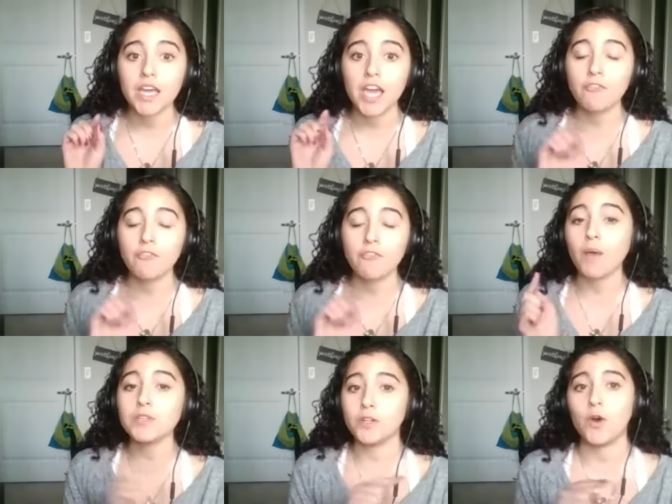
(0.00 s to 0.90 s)
if I
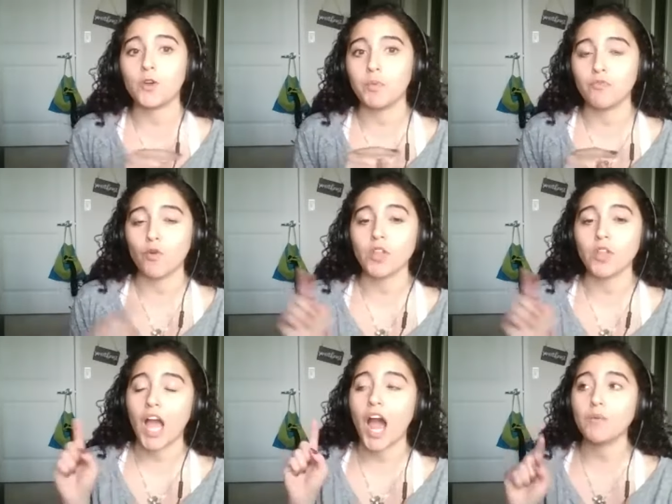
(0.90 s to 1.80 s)
wasn't hooked before, like
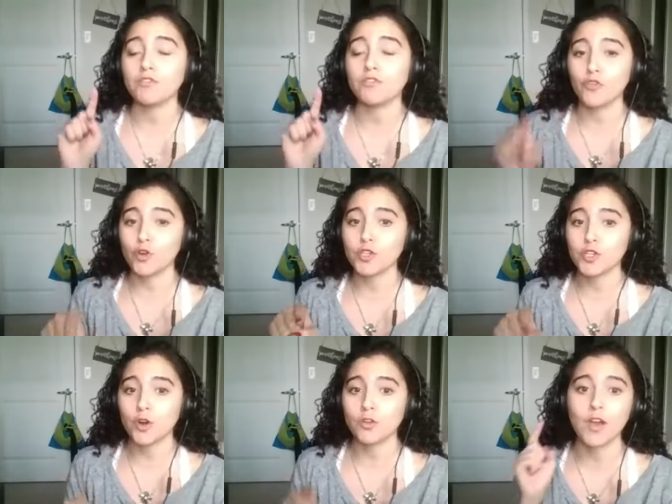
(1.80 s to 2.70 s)
I was for
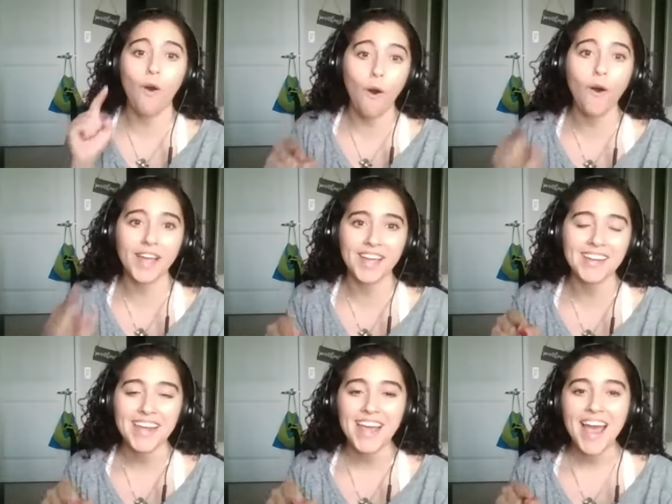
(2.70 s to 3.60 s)
sure like all in
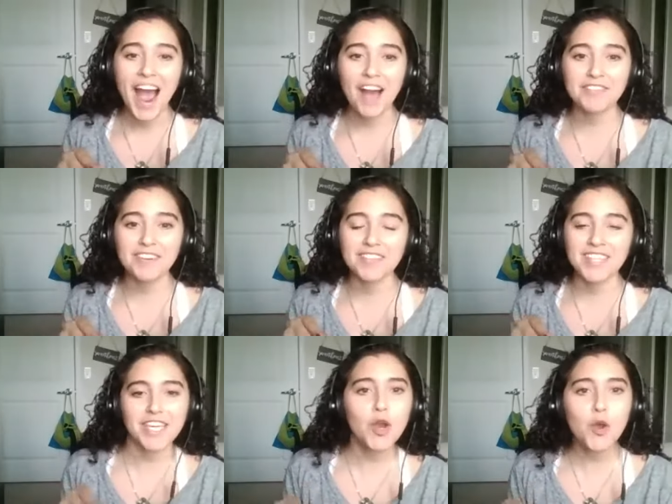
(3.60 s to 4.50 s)
after it was
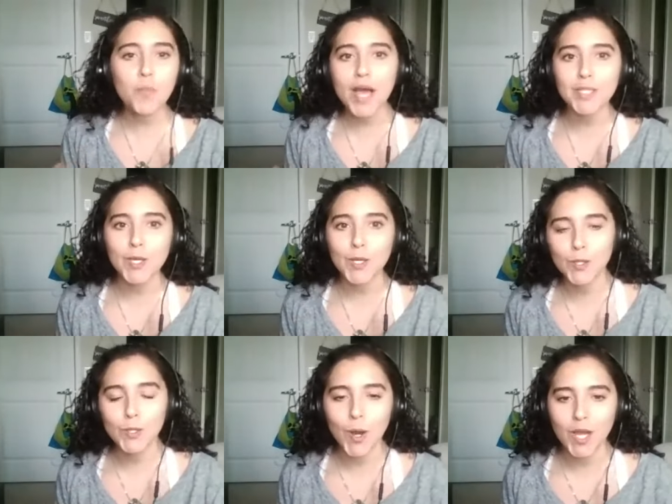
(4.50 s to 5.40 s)
like Carole Baskin
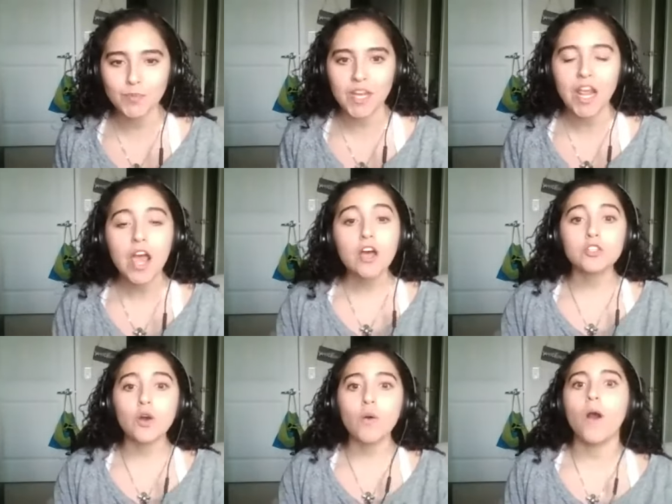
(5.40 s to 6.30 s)
killed her husband.
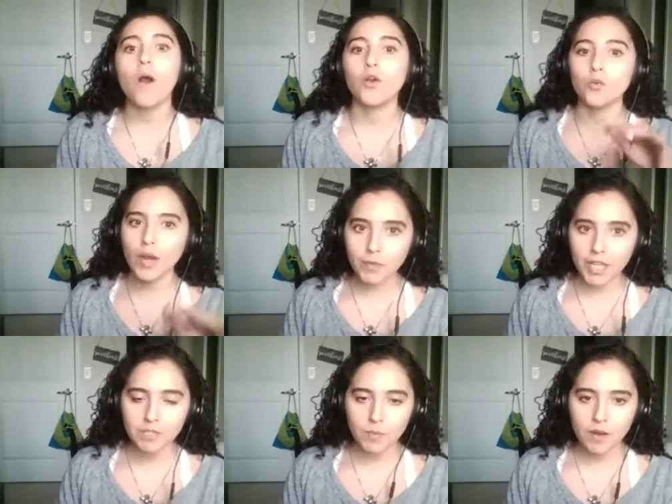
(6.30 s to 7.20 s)
So great
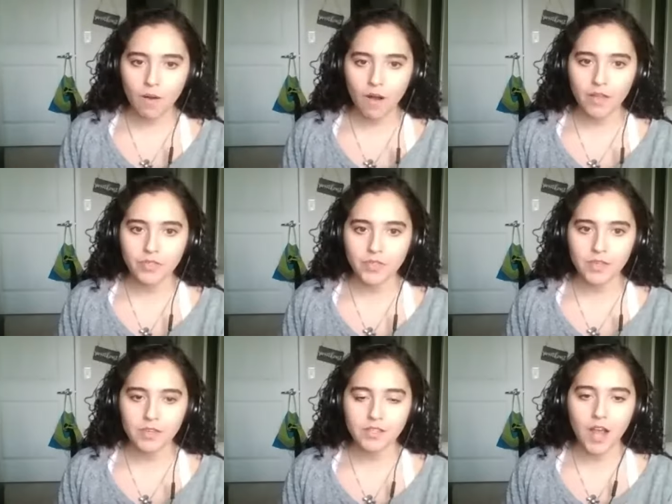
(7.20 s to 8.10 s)
placement on
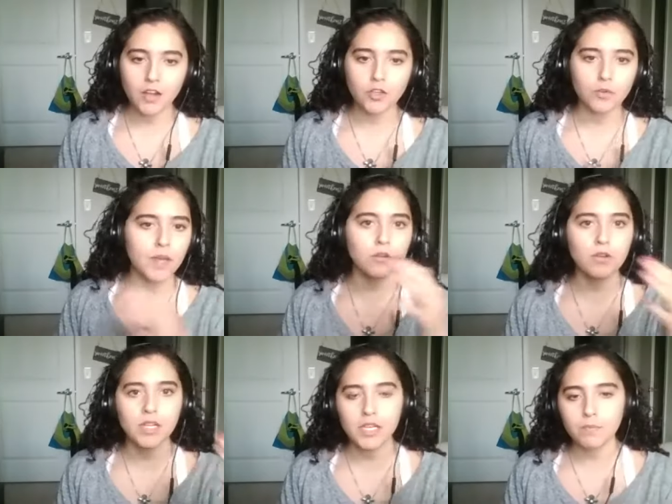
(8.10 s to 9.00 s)
the
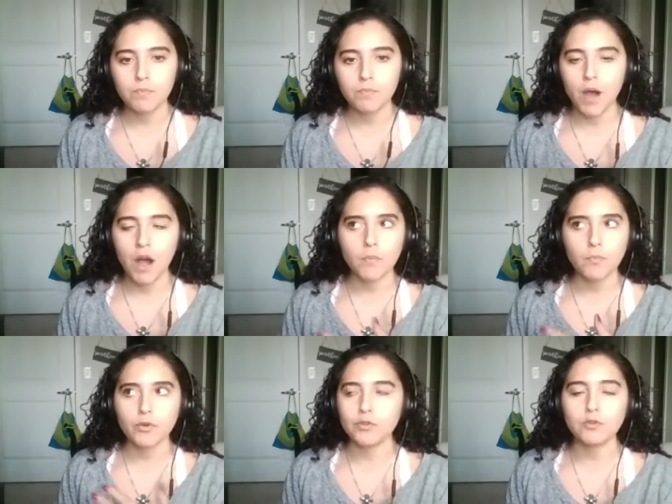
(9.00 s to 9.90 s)
documentary uh,
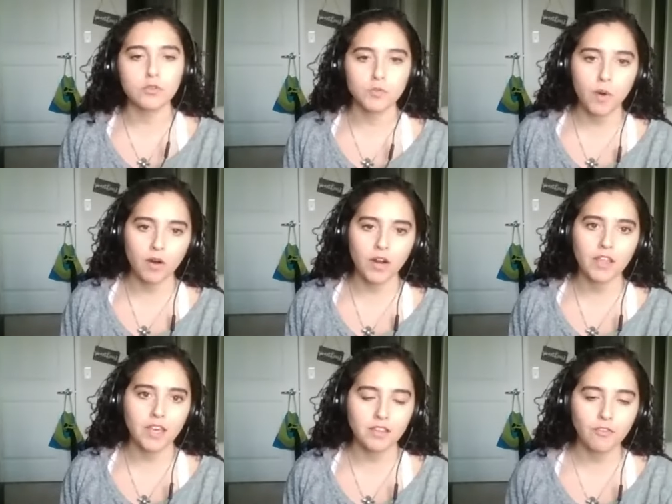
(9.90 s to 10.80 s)
producer's part, I
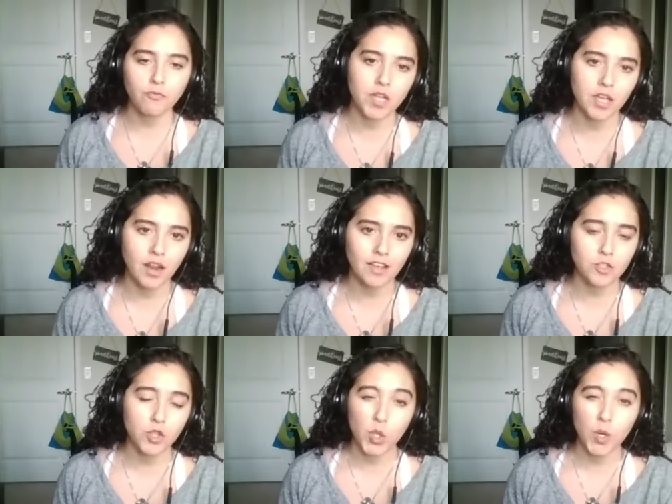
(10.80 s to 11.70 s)
think, of putting it as
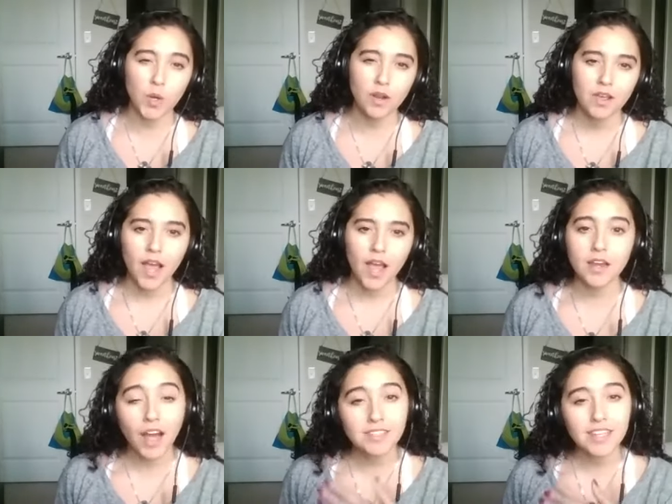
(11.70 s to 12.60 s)
third and
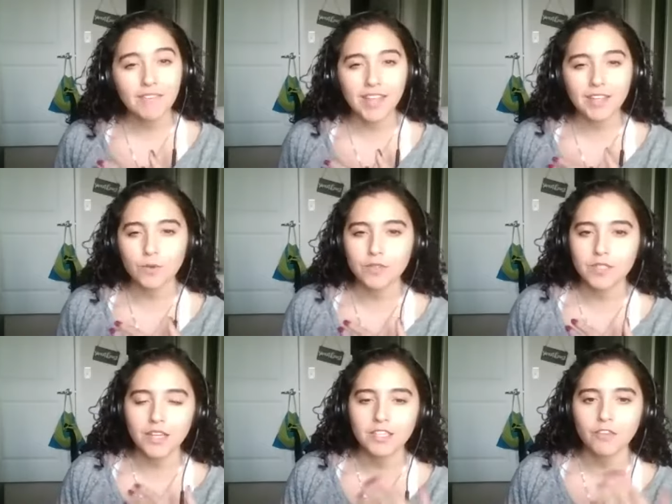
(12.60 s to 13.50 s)
not saving that towards
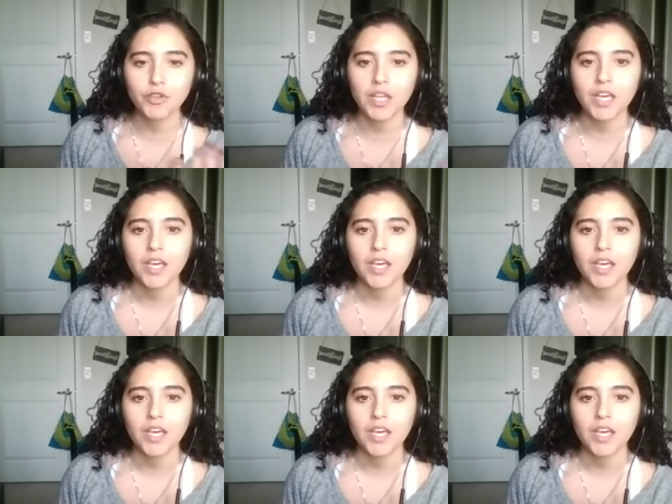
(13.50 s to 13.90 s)
the end because I feel like